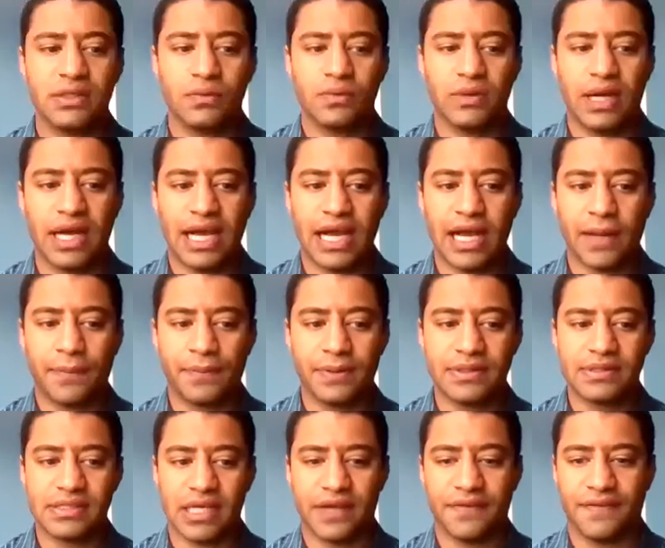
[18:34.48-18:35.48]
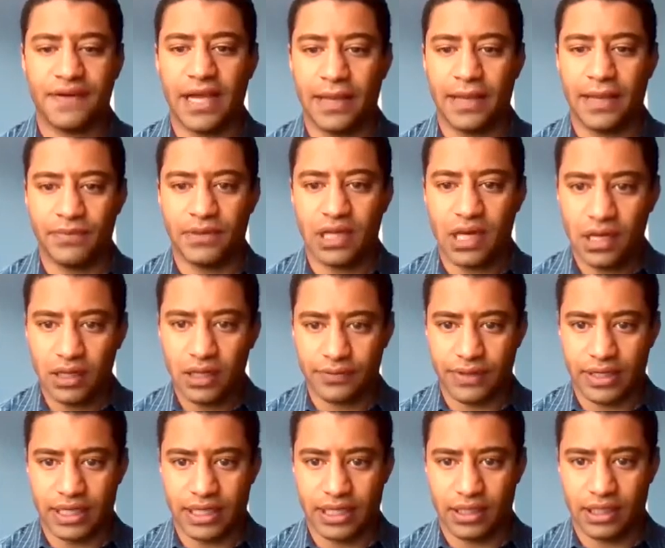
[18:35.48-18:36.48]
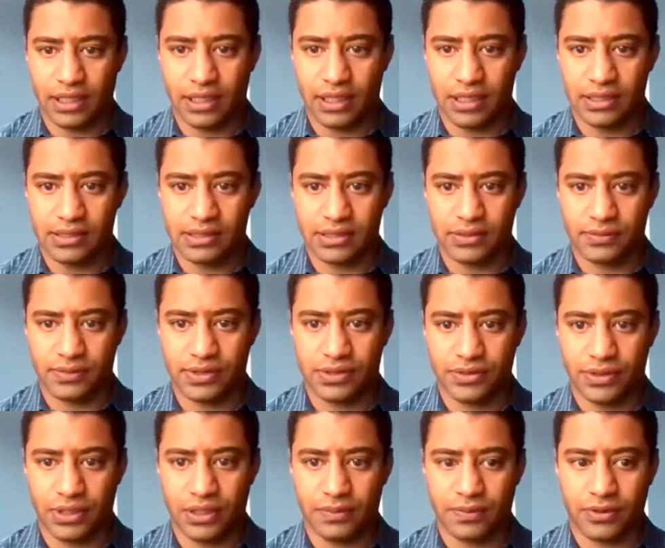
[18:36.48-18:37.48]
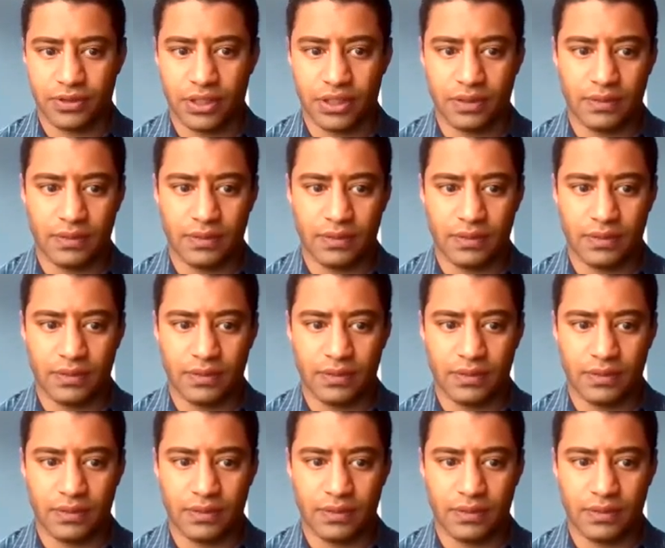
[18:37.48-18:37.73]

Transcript: what happens if I am not ready as the restrained party?